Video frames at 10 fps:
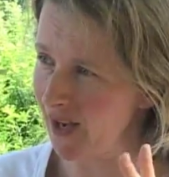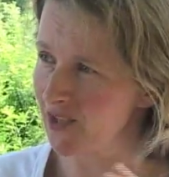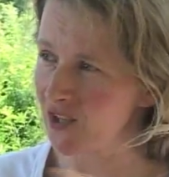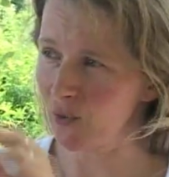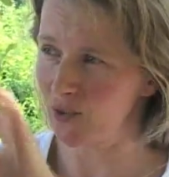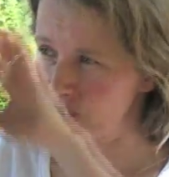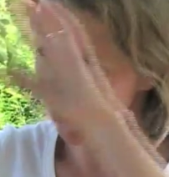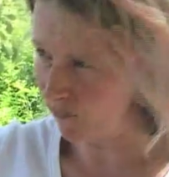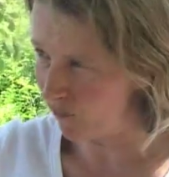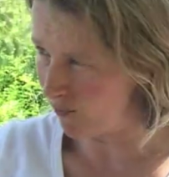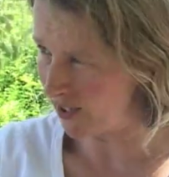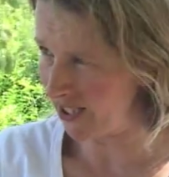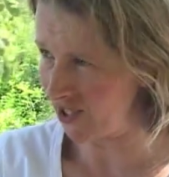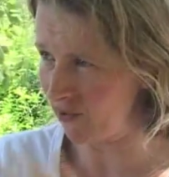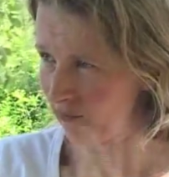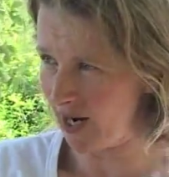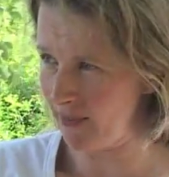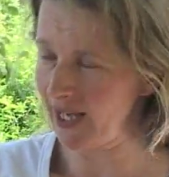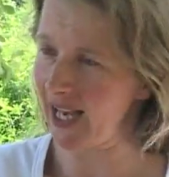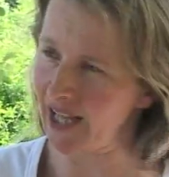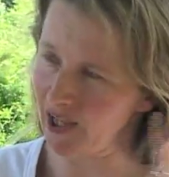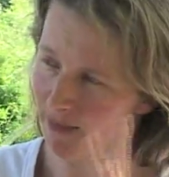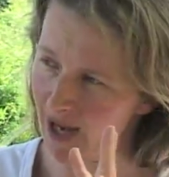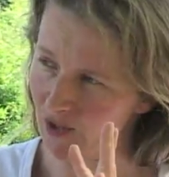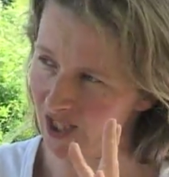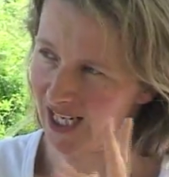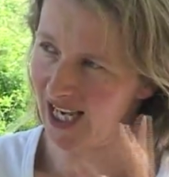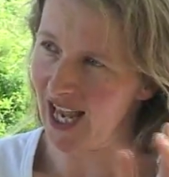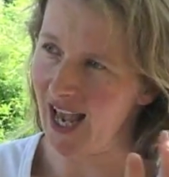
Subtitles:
So there was a uniformity to the framing and the mounting,